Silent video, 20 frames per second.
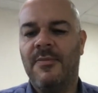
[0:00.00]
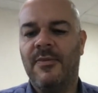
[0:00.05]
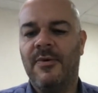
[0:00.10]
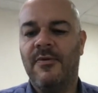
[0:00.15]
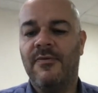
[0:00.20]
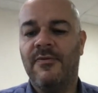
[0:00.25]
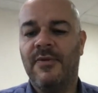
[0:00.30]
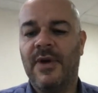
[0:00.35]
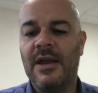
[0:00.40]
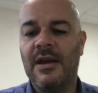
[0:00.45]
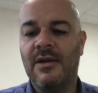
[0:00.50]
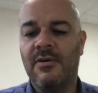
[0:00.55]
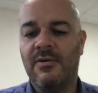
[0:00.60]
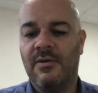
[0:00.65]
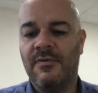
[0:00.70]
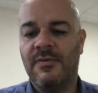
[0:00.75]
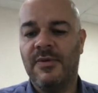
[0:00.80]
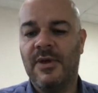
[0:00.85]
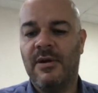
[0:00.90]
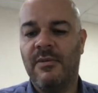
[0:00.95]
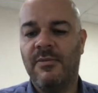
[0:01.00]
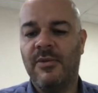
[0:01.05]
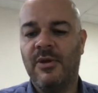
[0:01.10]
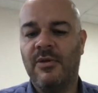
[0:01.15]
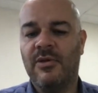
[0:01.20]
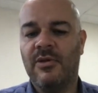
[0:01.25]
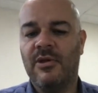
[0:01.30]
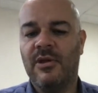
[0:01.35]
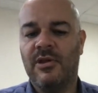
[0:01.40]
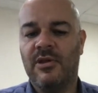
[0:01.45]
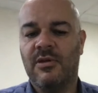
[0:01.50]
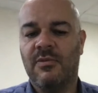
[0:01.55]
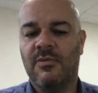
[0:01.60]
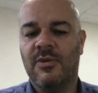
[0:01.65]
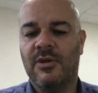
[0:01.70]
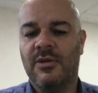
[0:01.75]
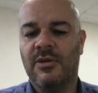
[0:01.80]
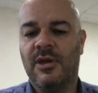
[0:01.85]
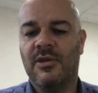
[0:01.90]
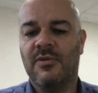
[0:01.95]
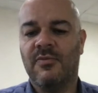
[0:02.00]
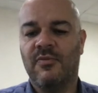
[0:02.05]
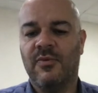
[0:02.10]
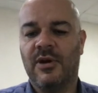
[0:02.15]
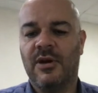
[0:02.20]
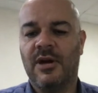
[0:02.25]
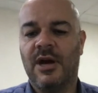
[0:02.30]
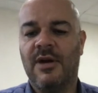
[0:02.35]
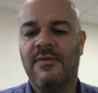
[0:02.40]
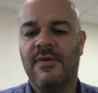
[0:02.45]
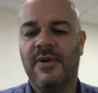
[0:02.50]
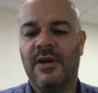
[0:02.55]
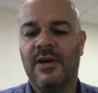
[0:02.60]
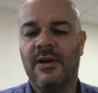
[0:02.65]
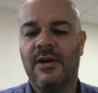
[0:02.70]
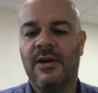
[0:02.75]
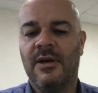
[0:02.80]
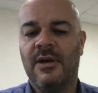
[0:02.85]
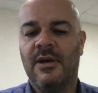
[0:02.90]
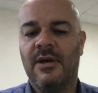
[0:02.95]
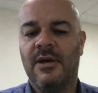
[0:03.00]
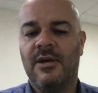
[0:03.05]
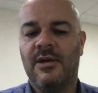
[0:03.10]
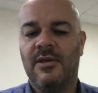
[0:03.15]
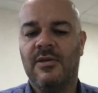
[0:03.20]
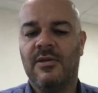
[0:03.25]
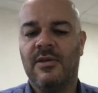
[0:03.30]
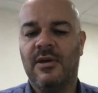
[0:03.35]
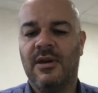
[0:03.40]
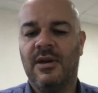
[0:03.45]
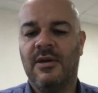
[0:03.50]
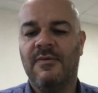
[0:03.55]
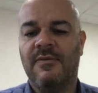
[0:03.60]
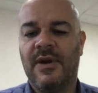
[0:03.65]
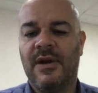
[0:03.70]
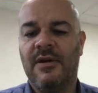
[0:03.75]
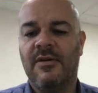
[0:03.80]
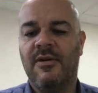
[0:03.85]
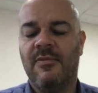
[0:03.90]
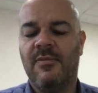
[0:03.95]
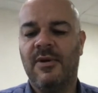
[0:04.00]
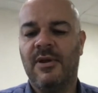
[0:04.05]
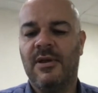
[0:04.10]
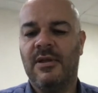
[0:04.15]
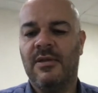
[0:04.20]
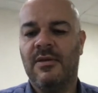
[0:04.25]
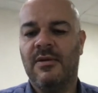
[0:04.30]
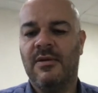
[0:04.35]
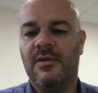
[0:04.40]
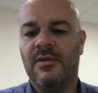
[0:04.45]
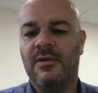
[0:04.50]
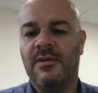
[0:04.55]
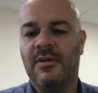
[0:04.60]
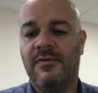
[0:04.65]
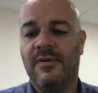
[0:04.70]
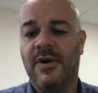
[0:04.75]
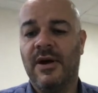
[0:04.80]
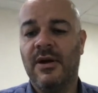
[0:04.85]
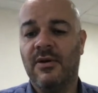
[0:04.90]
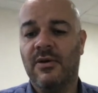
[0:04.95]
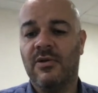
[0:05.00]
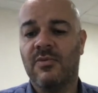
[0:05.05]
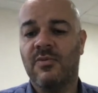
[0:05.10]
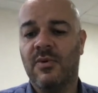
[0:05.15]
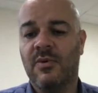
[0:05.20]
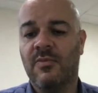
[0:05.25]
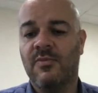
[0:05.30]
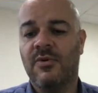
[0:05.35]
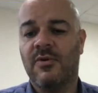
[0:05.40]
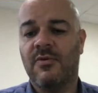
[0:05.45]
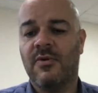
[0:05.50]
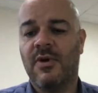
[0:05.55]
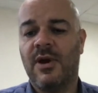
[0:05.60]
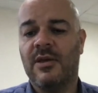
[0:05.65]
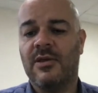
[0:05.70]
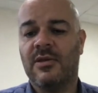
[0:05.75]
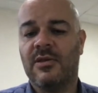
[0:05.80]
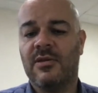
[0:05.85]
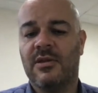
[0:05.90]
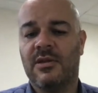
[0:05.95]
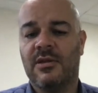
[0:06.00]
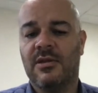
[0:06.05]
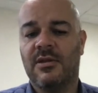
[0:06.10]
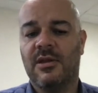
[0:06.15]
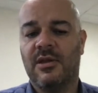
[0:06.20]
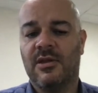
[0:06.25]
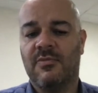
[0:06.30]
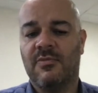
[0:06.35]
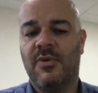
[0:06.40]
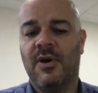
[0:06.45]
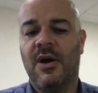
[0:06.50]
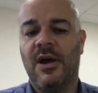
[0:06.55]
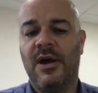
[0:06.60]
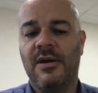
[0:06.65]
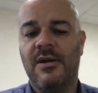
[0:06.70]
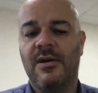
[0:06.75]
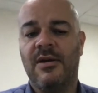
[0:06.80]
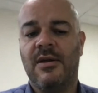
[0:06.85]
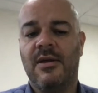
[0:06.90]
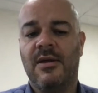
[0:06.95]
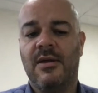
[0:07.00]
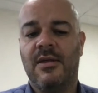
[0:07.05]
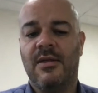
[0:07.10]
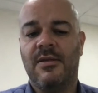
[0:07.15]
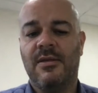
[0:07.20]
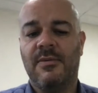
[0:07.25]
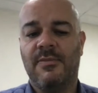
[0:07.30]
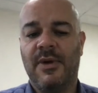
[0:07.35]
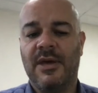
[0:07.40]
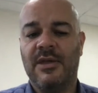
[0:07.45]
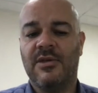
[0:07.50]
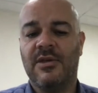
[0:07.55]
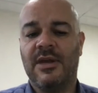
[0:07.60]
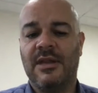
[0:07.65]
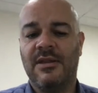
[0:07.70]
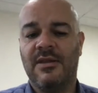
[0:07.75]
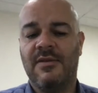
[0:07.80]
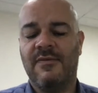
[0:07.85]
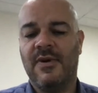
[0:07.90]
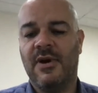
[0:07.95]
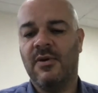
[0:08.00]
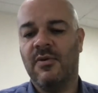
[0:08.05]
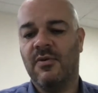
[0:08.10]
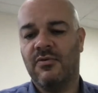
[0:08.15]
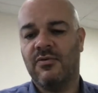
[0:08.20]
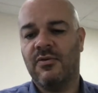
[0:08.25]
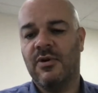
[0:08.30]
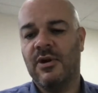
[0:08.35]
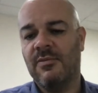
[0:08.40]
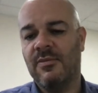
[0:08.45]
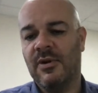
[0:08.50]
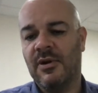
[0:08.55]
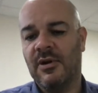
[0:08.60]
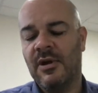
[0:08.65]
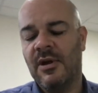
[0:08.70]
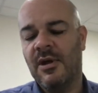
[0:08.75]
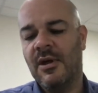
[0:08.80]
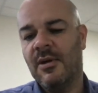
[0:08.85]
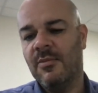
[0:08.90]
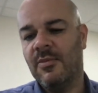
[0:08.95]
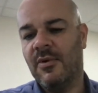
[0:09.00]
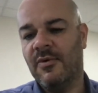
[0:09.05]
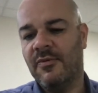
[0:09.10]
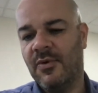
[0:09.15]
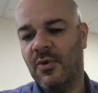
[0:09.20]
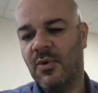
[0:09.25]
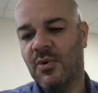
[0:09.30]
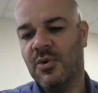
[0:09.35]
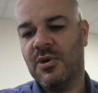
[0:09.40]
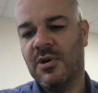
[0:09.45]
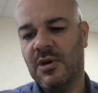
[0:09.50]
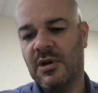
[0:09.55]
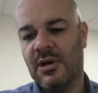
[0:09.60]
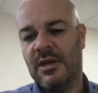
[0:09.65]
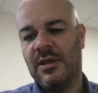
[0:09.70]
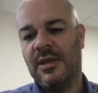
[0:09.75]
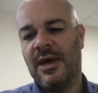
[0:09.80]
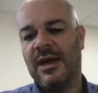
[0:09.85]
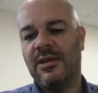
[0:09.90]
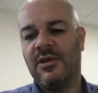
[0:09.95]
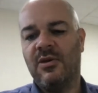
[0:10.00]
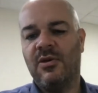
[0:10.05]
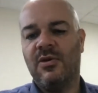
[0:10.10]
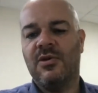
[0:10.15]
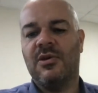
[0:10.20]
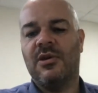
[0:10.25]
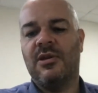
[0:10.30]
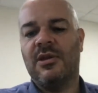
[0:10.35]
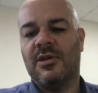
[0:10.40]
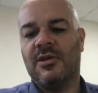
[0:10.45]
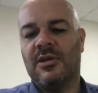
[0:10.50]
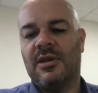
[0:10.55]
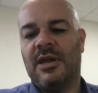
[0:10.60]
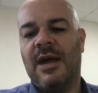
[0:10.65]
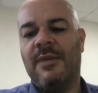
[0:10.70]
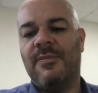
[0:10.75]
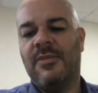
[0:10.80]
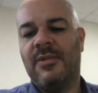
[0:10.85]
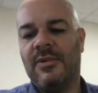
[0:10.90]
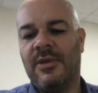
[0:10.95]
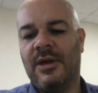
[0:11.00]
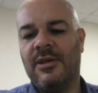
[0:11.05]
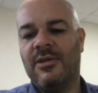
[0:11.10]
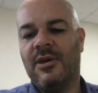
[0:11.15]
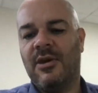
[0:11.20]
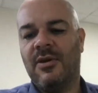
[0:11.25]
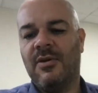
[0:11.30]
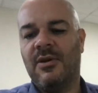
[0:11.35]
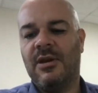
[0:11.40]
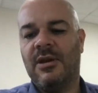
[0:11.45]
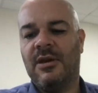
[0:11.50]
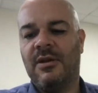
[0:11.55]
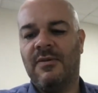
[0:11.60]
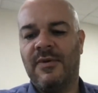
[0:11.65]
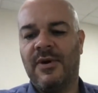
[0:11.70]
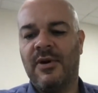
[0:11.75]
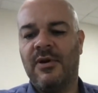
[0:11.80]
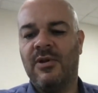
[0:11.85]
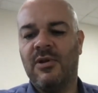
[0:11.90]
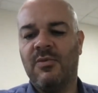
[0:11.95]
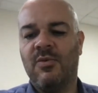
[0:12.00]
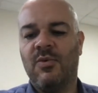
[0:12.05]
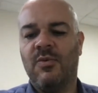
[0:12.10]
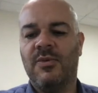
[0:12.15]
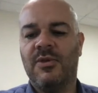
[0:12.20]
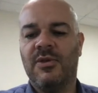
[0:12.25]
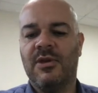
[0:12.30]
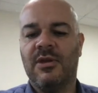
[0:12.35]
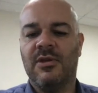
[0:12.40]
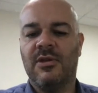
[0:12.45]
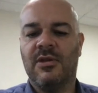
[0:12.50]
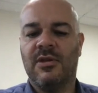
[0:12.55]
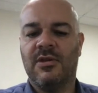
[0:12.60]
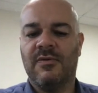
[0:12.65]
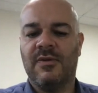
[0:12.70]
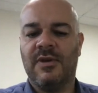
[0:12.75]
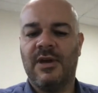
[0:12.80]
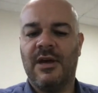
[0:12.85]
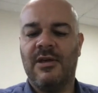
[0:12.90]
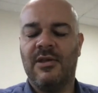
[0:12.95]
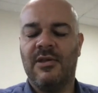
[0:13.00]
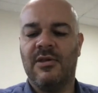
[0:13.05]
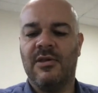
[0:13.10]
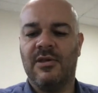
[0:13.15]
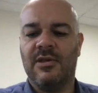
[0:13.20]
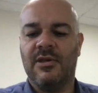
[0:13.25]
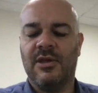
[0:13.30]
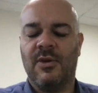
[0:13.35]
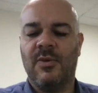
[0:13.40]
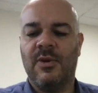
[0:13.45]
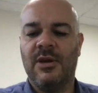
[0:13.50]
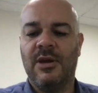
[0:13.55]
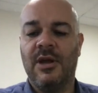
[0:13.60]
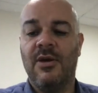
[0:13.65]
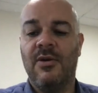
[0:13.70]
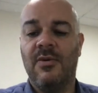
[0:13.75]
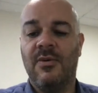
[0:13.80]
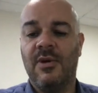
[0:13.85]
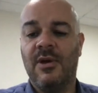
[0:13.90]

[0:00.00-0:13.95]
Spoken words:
failure of their immune system that doesn't recover is that invariably the fungus will progress despite the best antifungal treatment. But fortunately, that usually doesn't happen. That's only in a very small percentage of cases. So we know